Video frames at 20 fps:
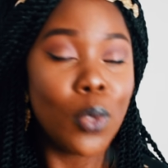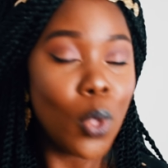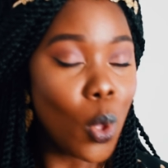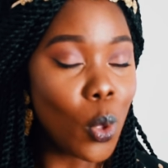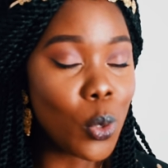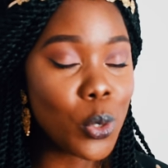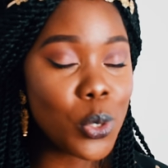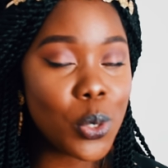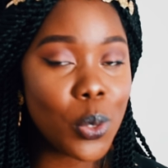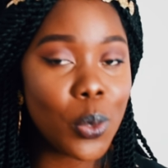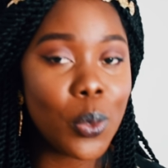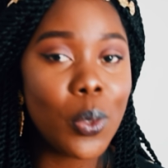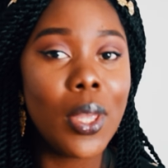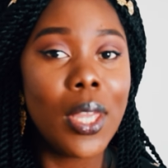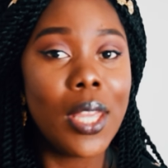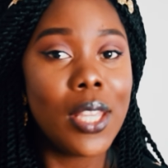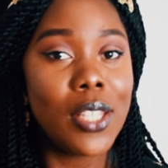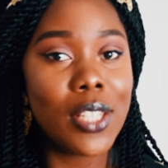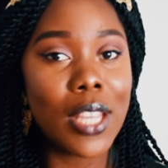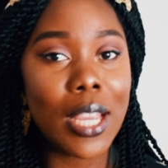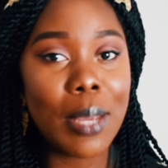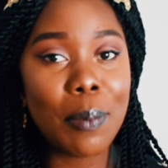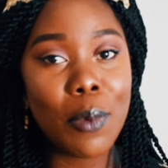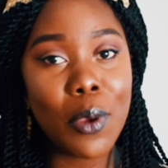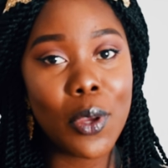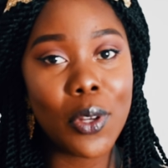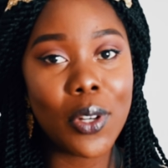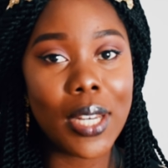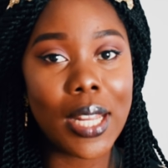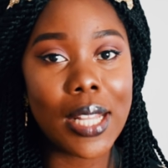Also, check
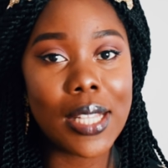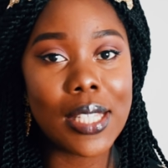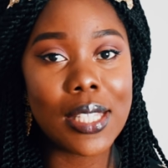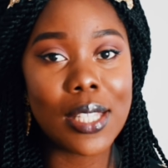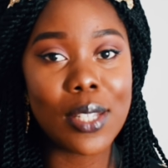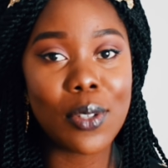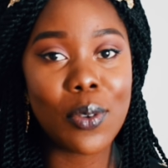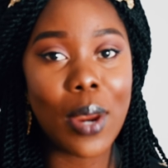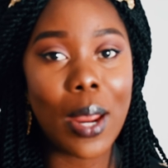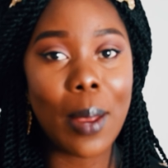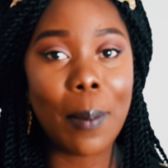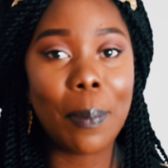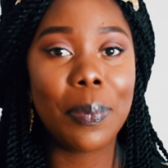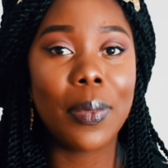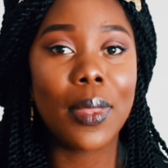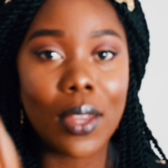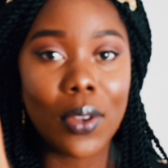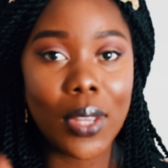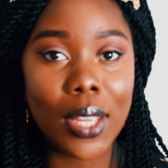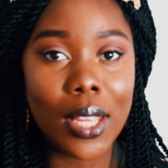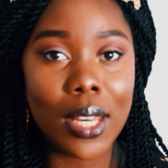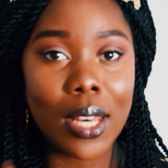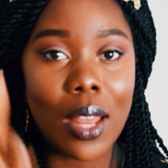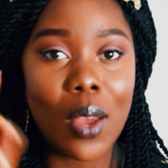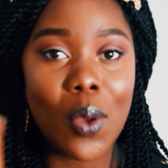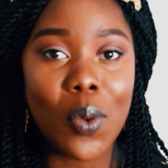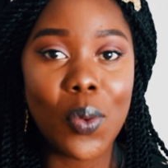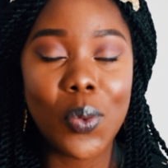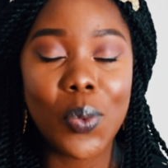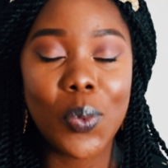me out on Instagram. Okay,
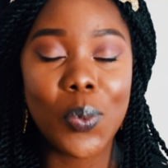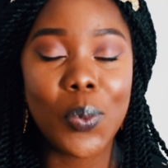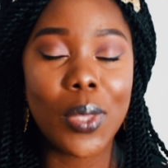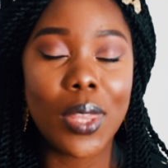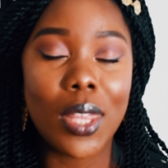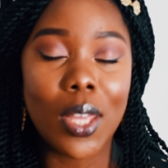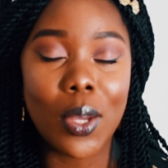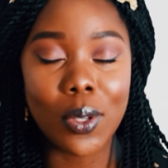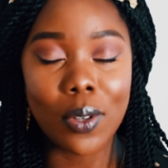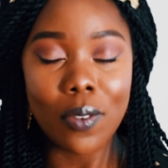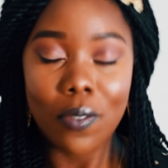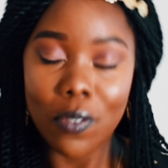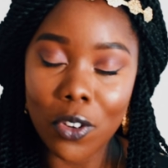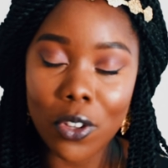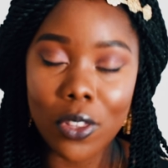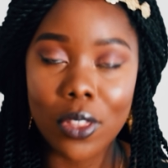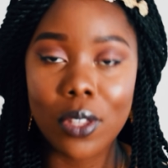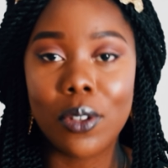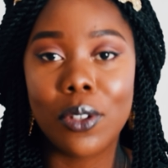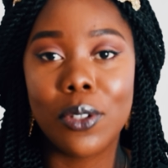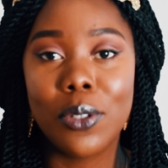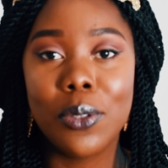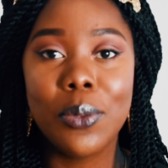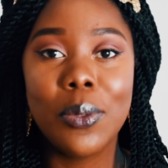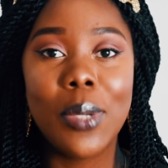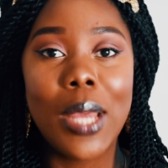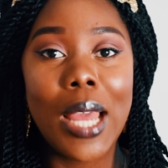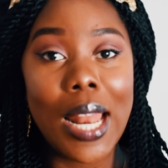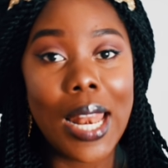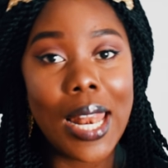now, without further
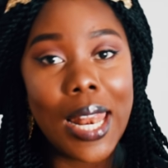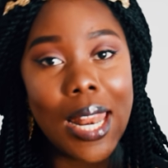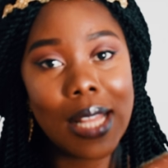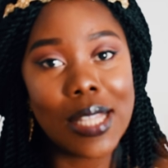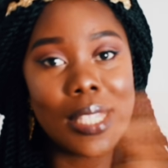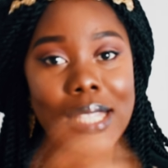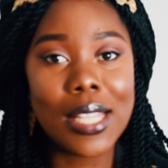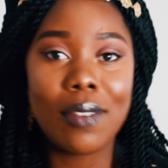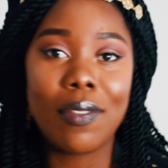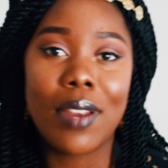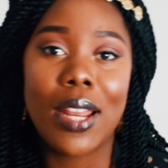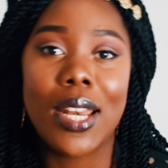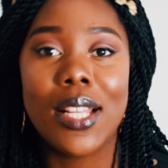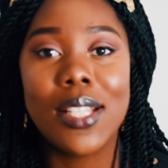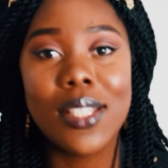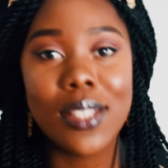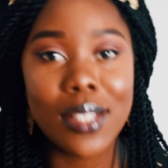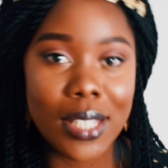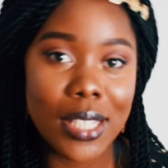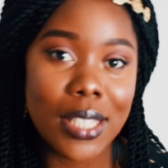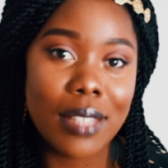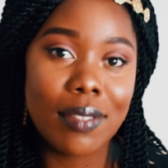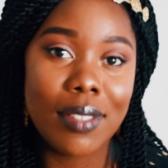ado, let's dive right into this